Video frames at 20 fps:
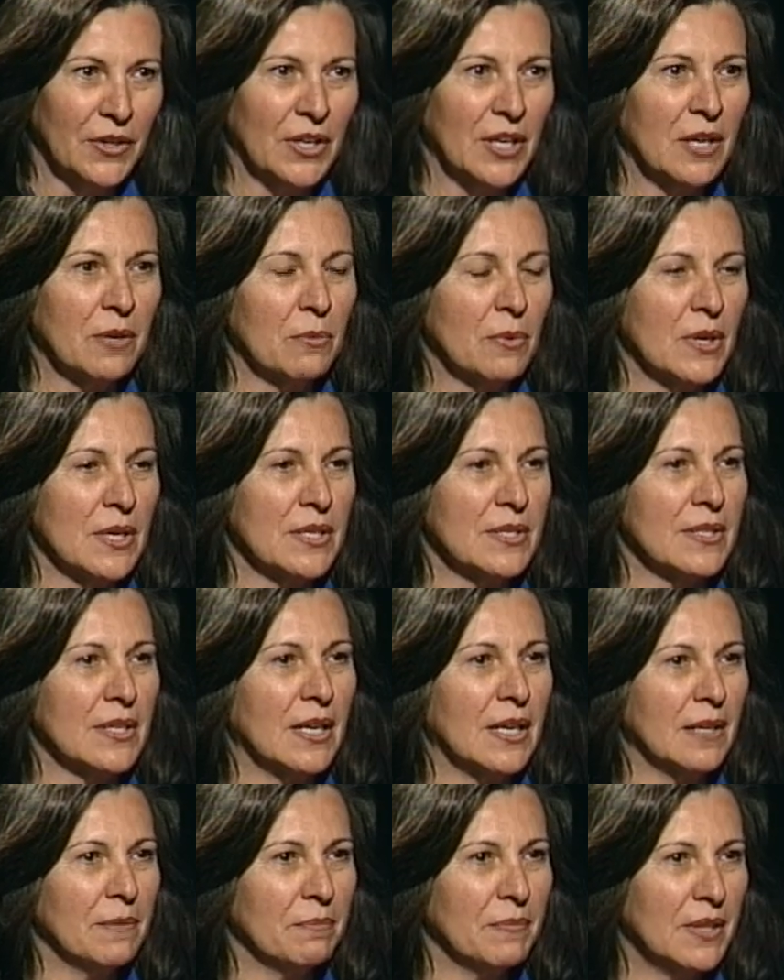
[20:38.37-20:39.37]
It was
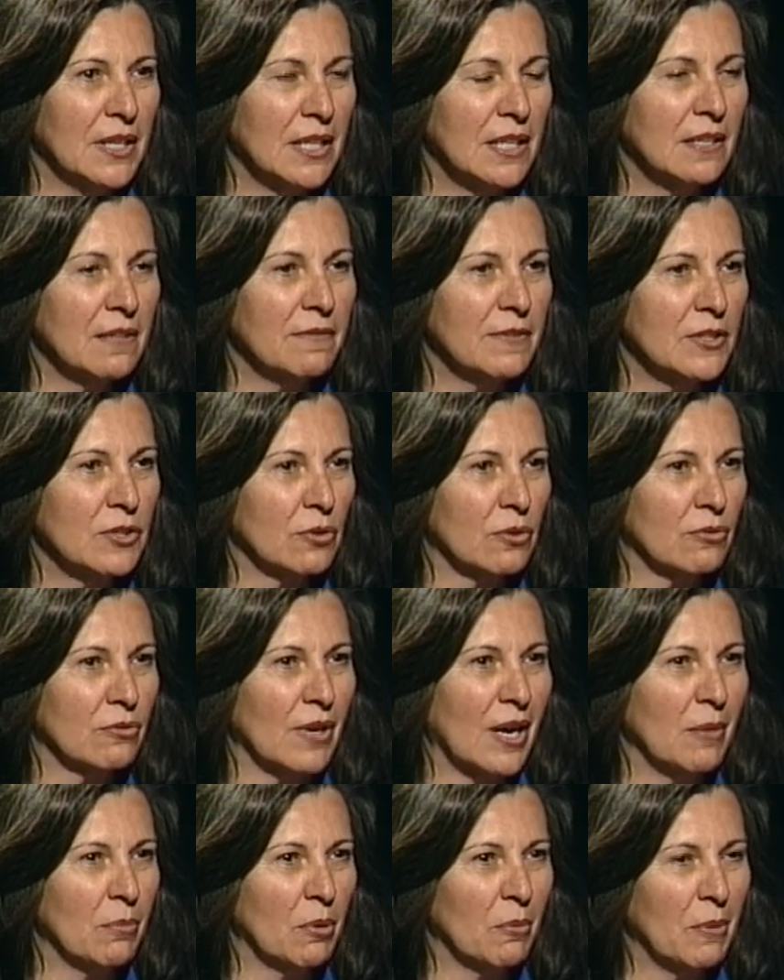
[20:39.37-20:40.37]
individual
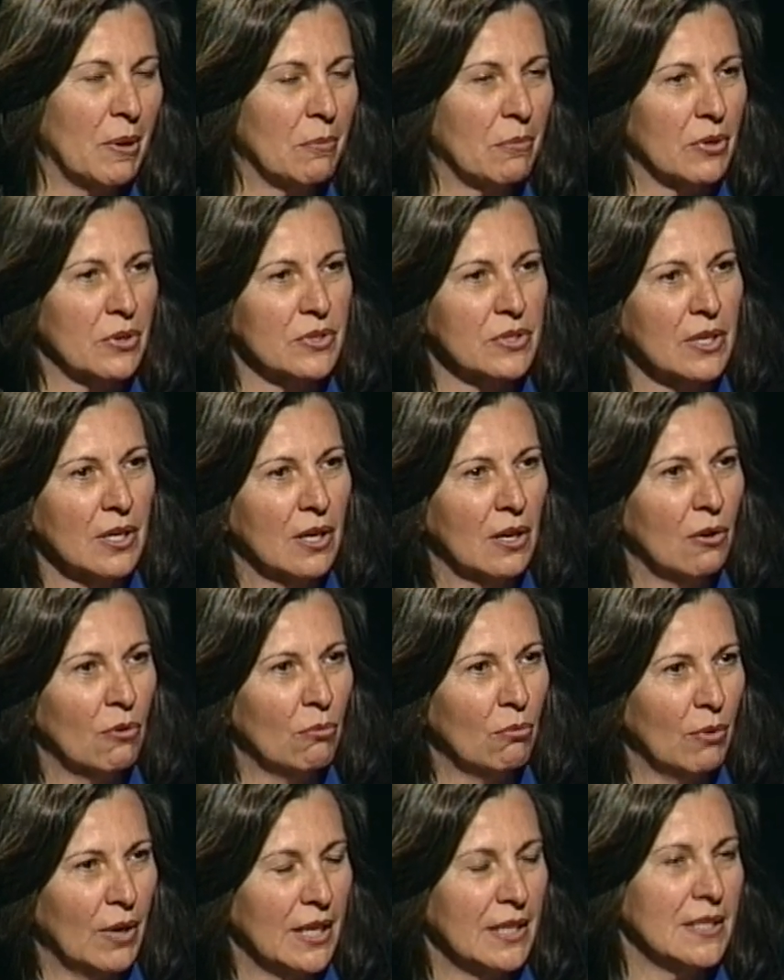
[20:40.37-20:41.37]
tribal members
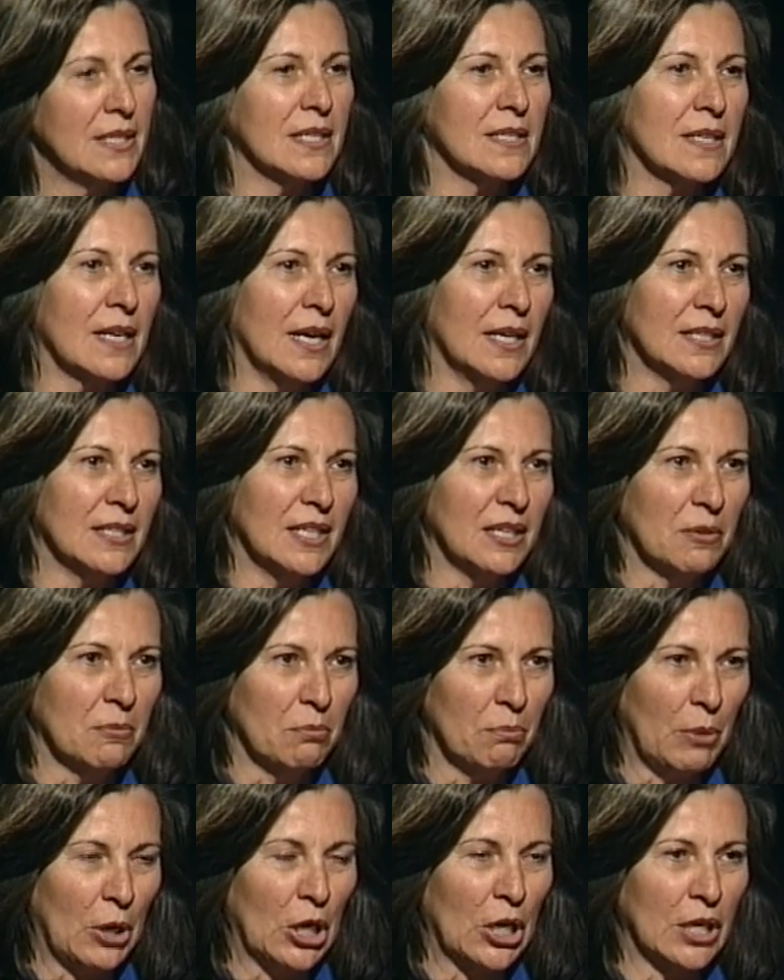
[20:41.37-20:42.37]
went as hunting
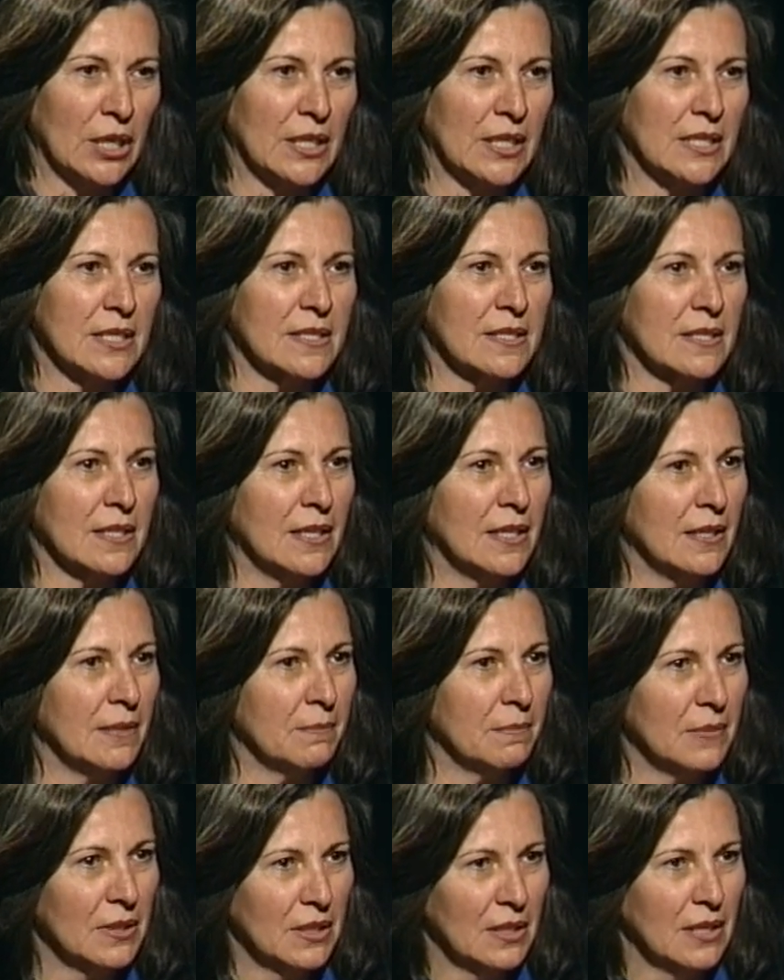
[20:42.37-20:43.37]
parties,
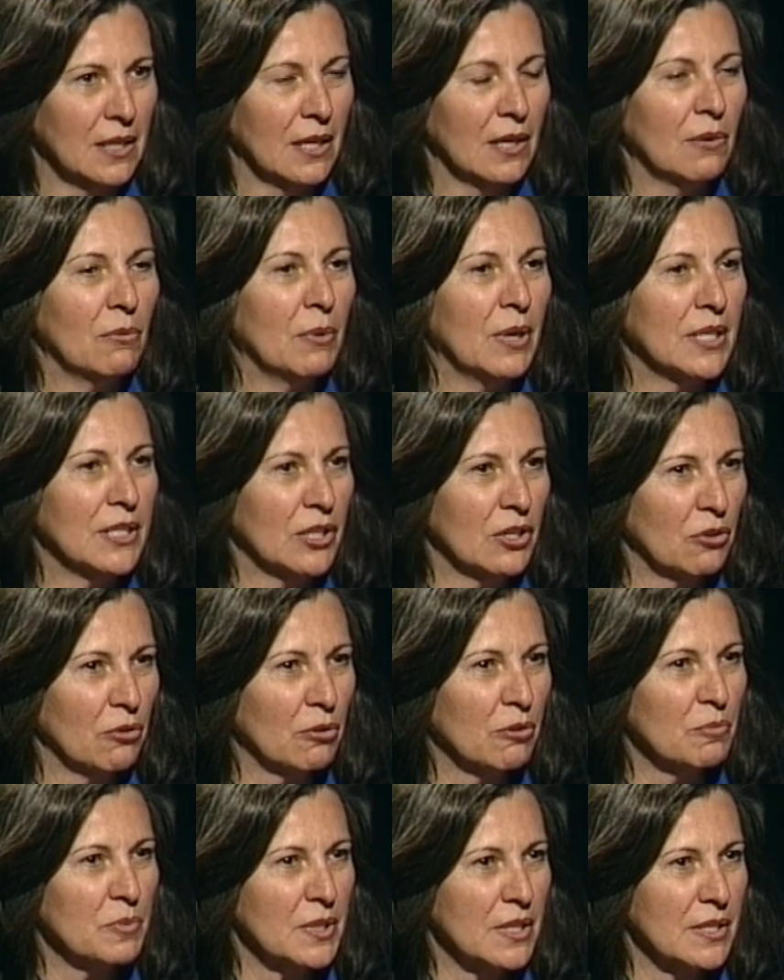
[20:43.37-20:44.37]
went in
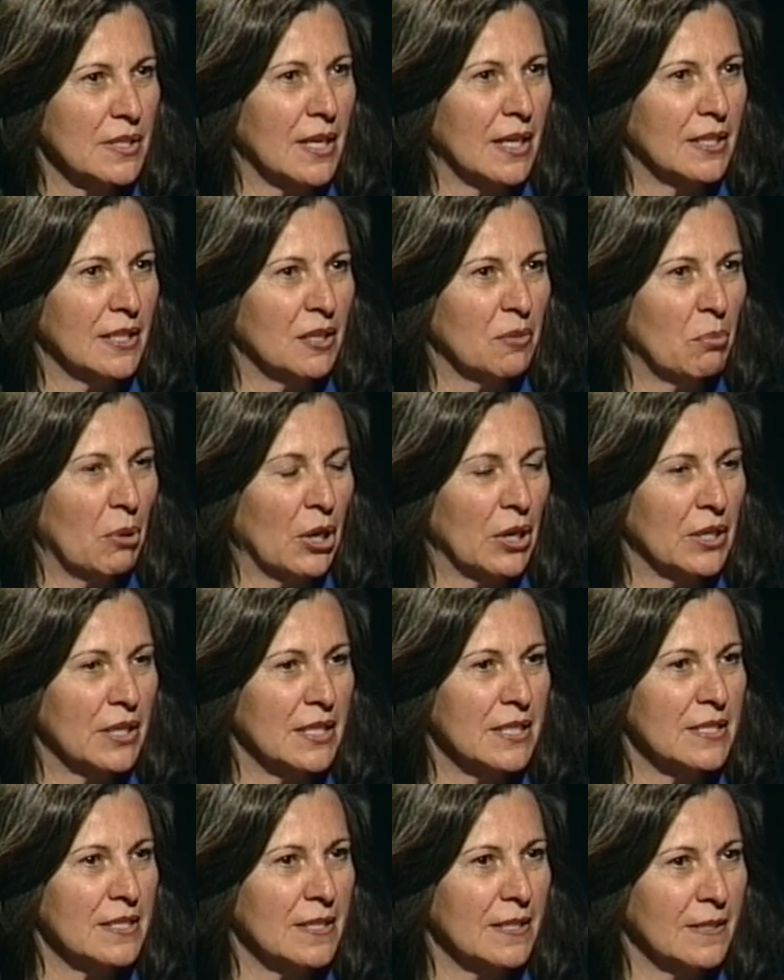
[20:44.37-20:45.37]
groups as hunting parties.